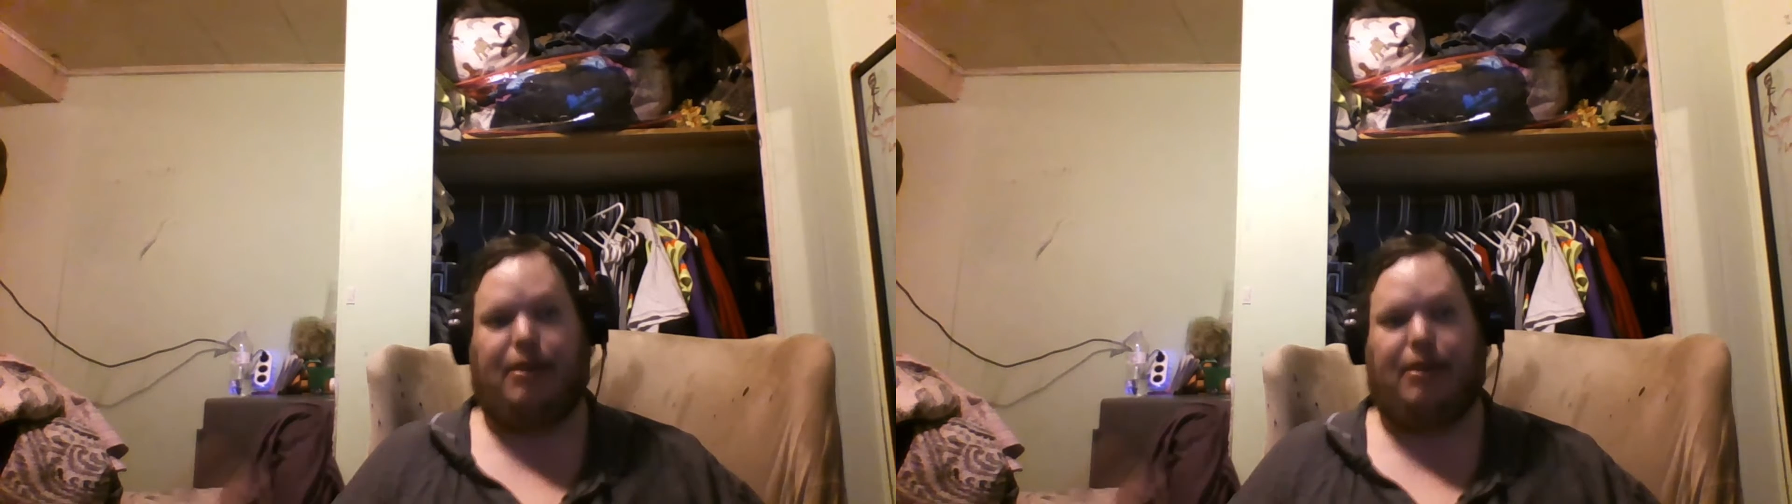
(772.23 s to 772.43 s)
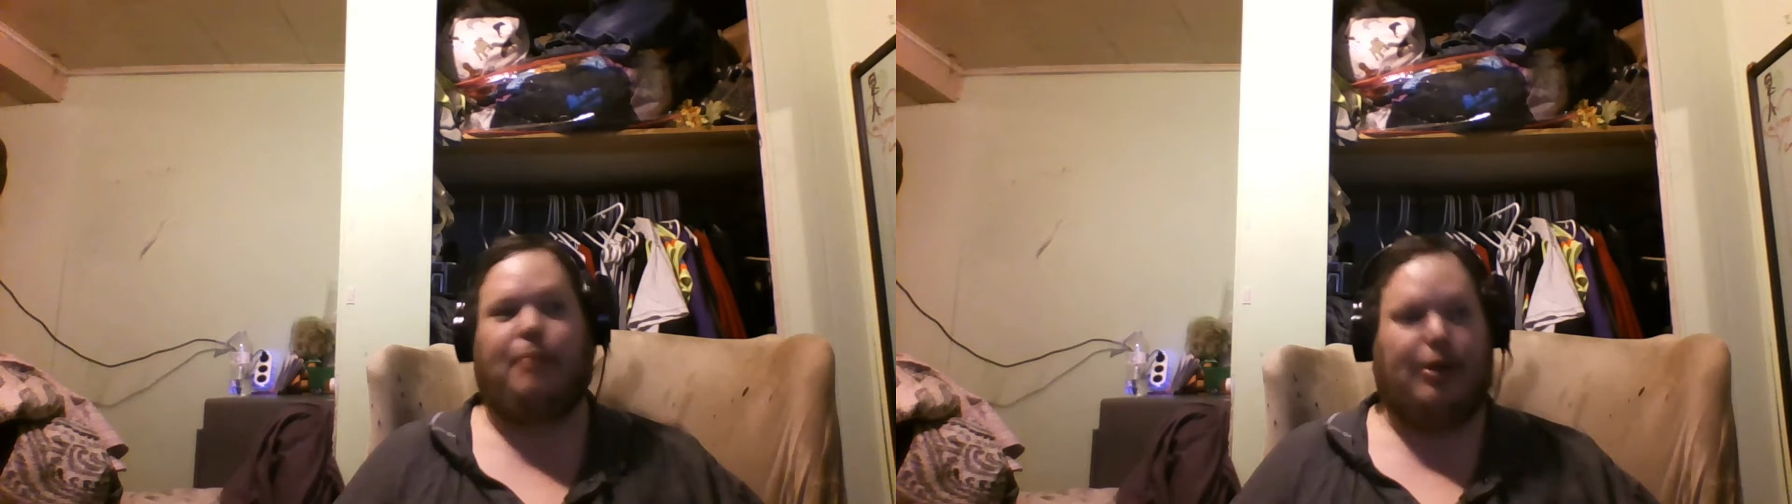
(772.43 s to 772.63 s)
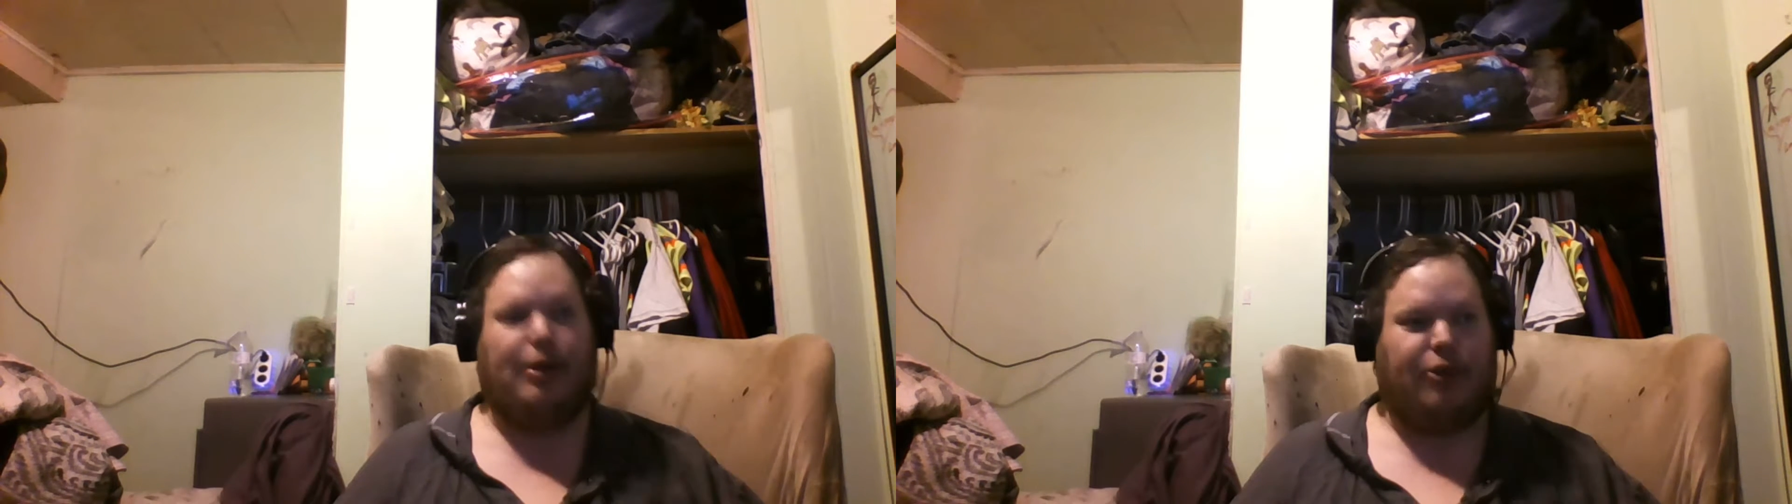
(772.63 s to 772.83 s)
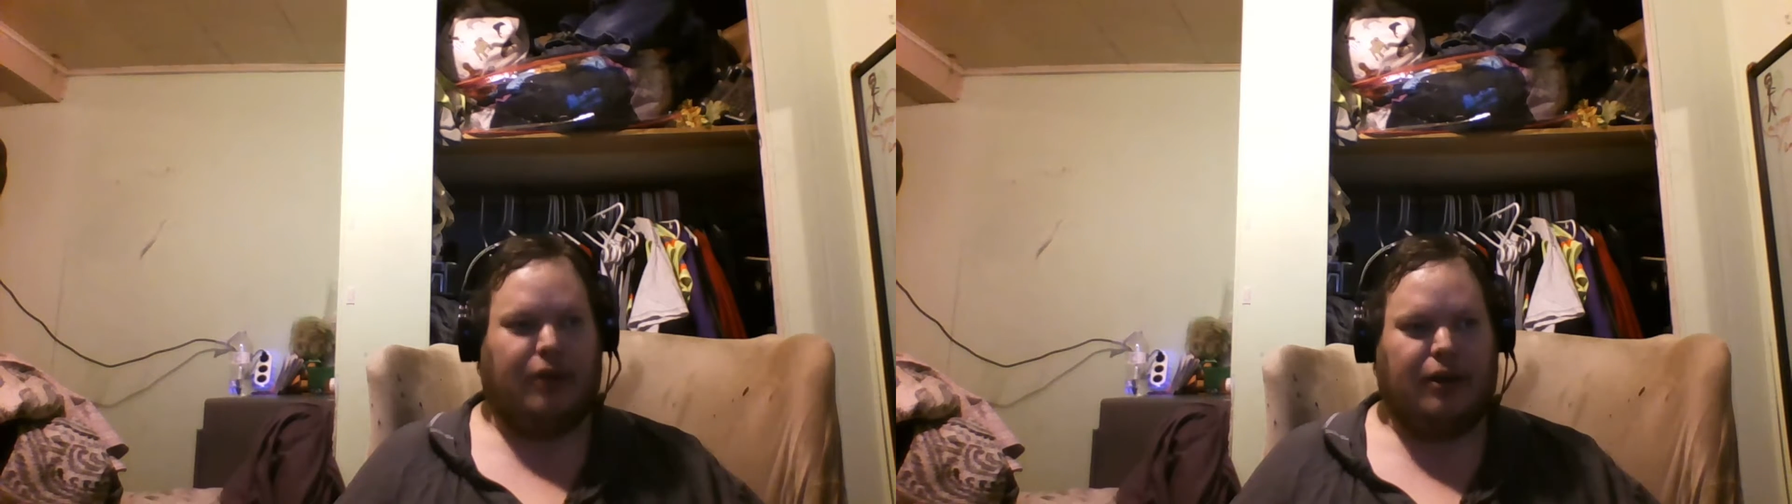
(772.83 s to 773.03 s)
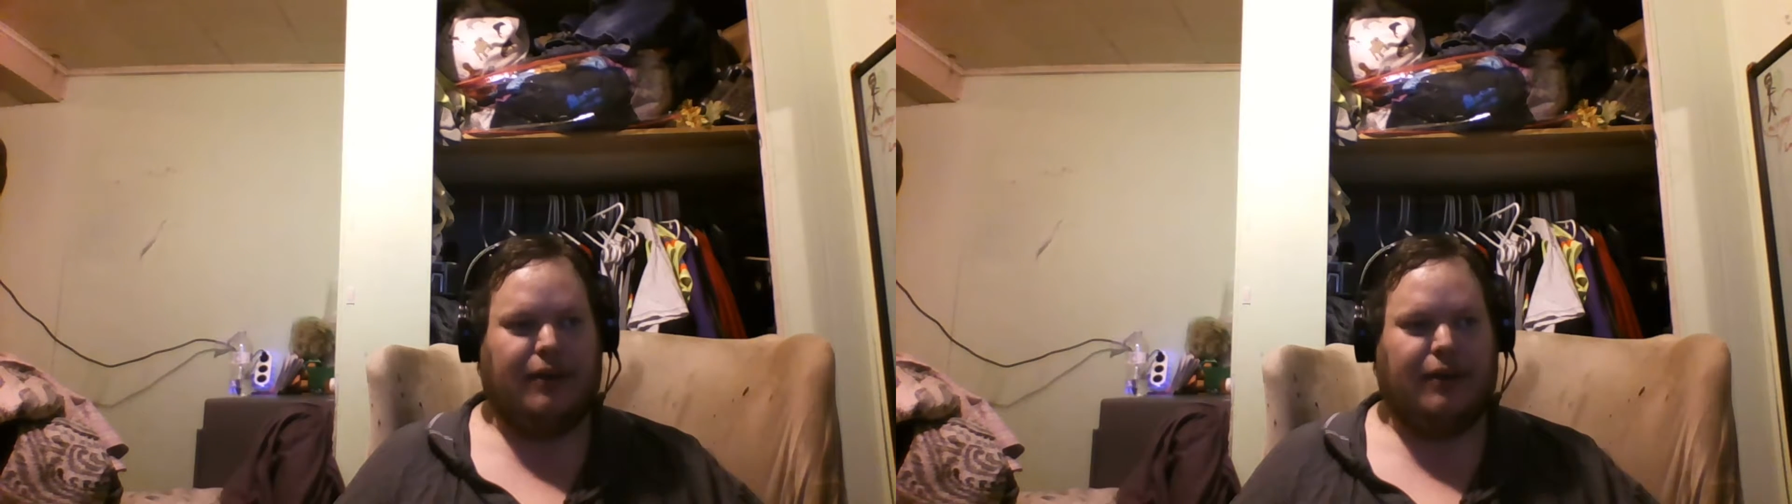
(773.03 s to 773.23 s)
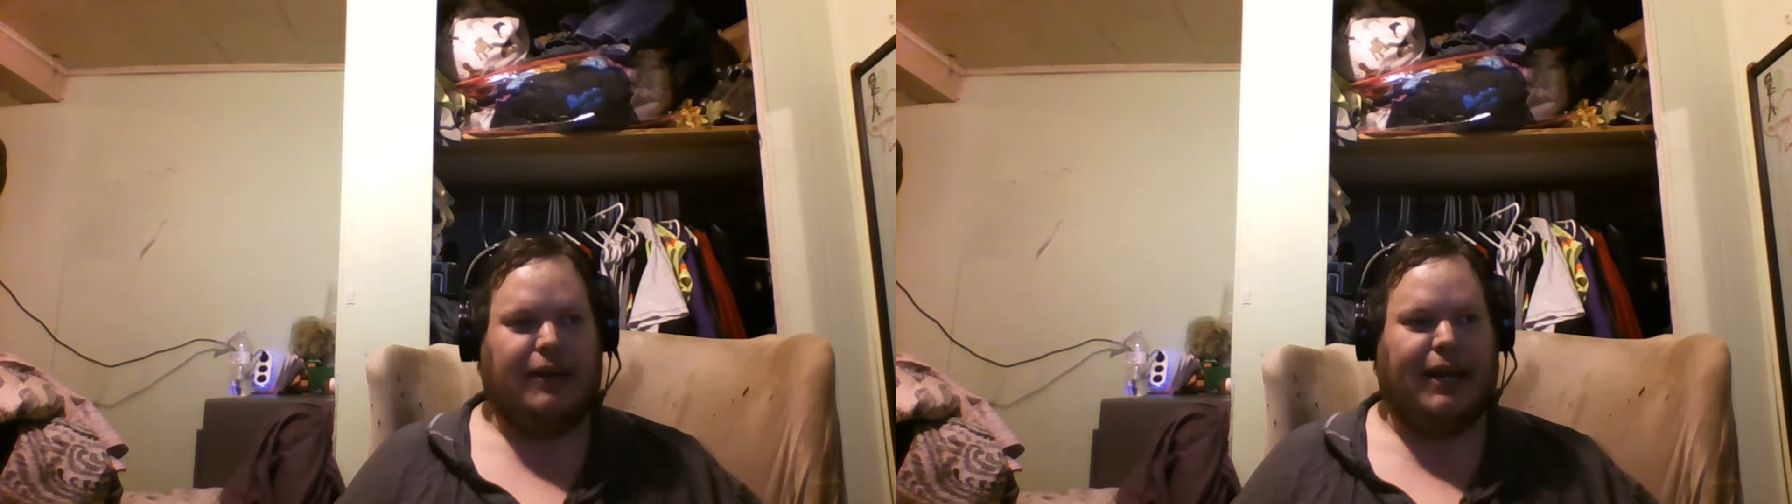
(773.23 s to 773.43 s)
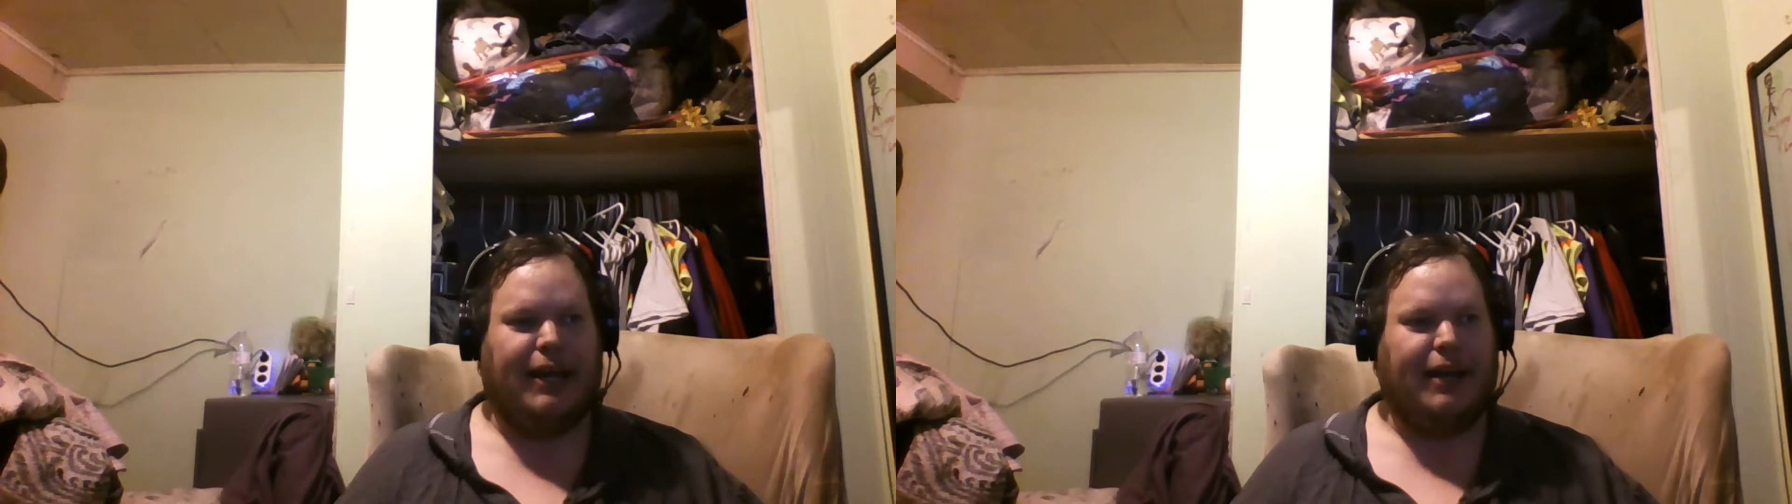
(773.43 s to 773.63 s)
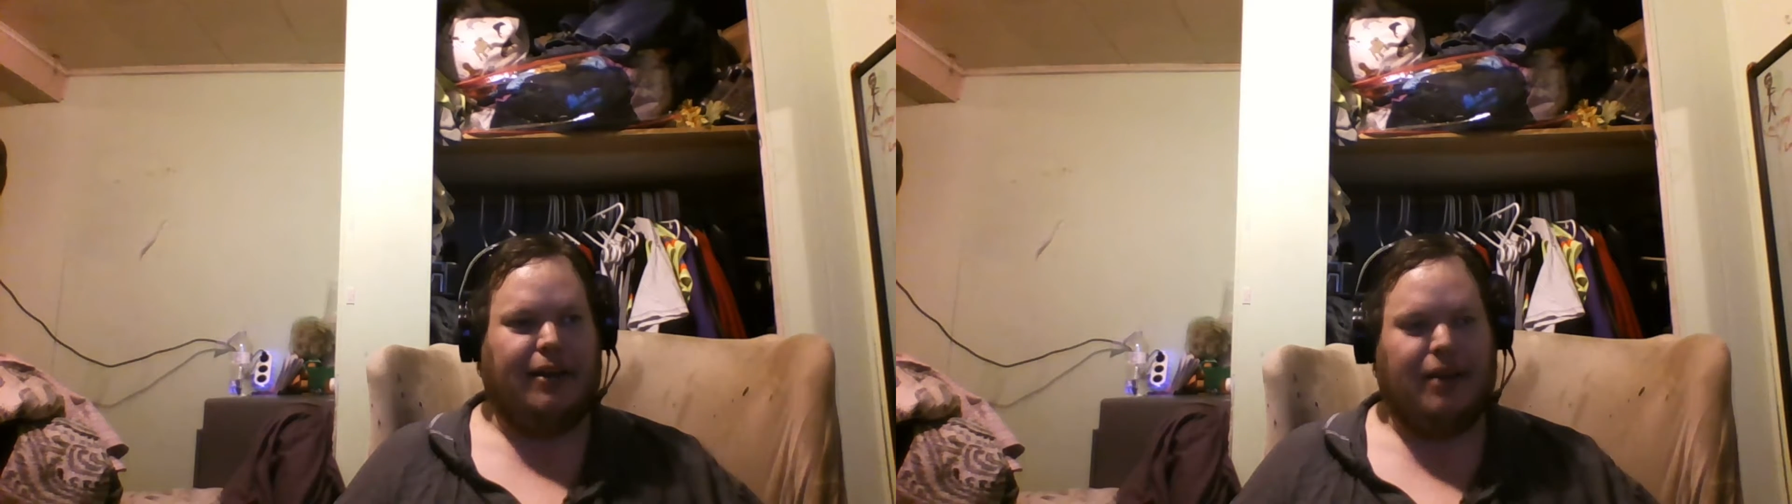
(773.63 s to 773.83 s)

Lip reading: monther. And